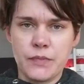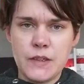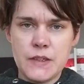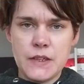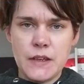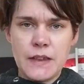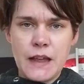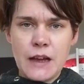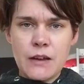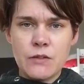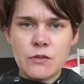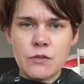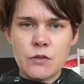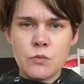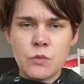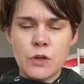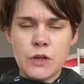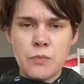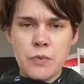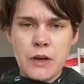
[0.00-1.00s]
so they'll
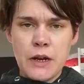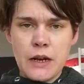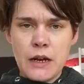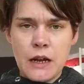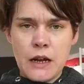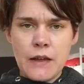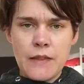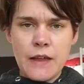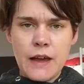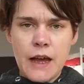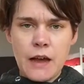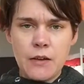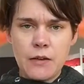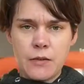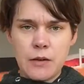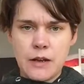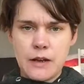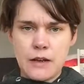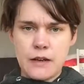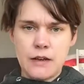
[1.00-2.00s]
want to put it like that.
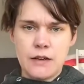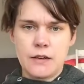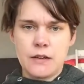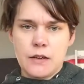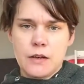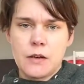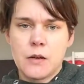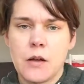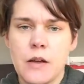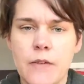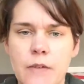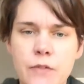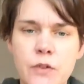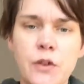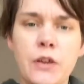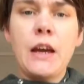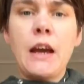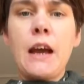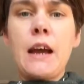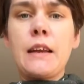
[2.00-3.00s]
If you
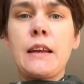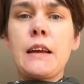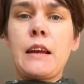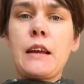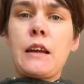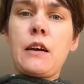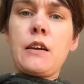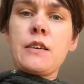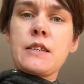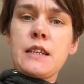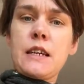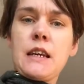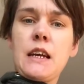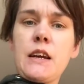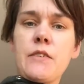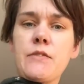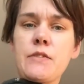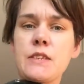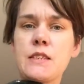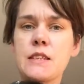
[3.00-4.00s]
can, get it under
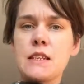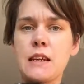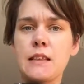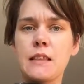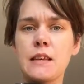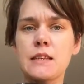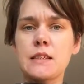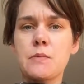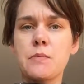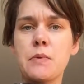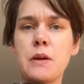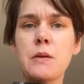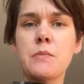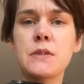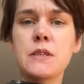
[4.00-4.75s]
here instead, that's a better